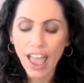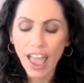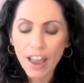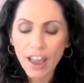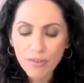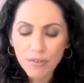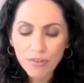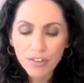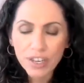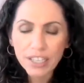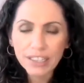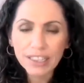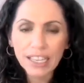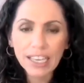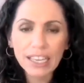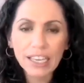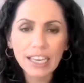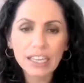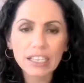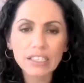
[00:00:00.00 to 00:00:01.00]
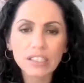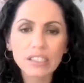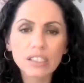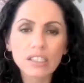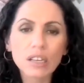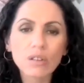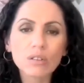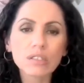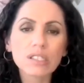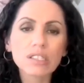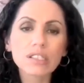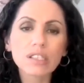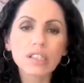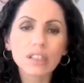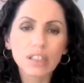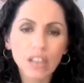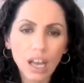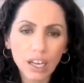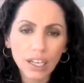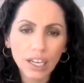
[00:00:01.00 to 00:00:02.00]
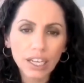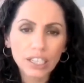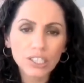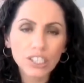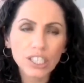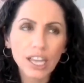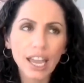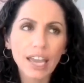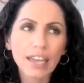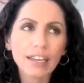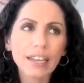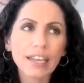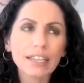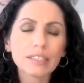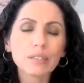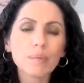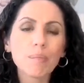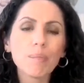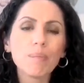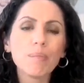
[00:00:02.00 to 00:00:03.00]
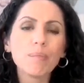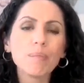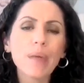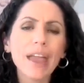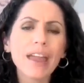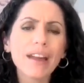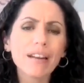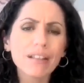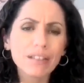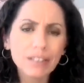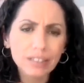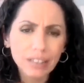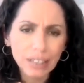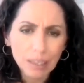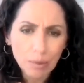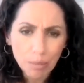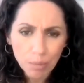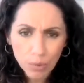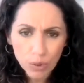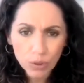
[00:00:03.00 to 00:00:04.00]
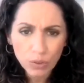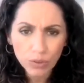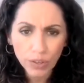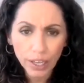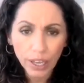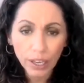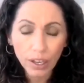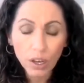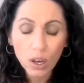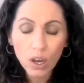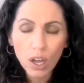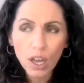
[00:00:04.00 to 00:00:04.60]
Everything is so sluggish and it's barely moving.